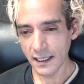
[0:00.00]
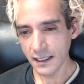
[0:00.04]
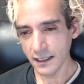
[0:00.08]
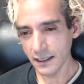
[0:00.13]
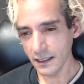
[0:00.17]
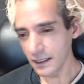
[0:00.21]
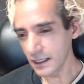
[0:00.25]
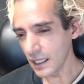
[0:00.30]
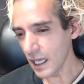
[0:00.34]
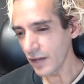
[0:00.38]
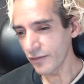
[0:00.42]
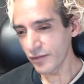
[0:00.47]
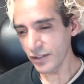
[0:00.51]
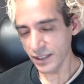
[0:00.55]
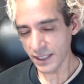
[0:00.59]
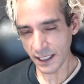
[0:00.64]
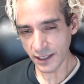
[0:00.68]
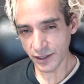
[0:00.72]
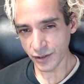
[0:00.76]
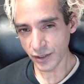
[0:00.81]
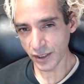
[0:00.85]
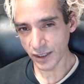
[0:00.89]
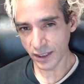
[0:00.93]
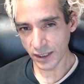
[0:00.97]
love is
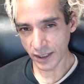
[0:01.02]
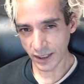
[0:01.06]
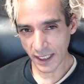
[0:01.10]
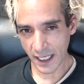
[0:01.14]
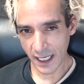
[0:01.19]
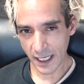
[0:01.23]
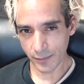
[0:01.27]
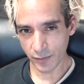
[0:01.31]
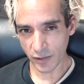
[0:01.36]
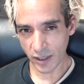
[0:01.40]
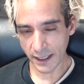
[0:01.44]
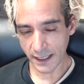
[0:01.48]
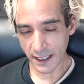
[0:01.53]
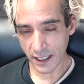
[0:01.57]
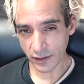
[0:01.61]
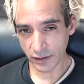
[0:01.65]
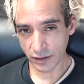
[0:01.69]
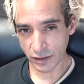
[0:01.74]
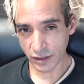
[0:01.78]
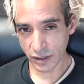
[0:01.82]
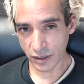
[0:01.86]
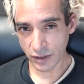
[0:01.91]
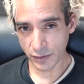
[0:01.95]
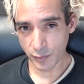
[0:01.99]
entering the game right now
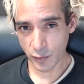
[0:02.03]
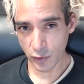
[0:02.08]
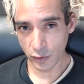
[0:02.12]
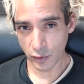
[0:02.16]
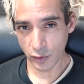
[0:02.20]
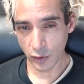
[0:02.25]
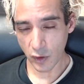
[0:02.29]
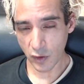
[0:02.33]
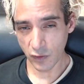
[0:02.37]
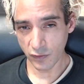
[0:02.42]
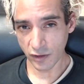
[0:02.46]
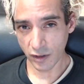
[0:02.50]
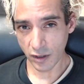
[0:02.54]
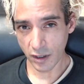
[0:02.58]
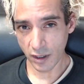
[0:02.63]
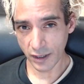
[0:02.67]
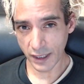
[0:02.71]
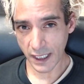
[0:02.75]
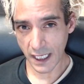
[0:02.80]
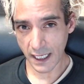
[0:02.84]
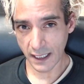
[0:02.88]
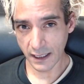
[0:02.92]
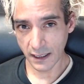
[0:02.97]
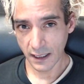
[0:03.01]
to smooth over all
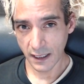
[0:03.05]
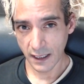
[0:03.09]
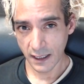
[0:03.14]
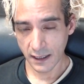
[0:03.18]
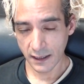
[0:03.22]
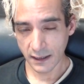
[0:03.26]
that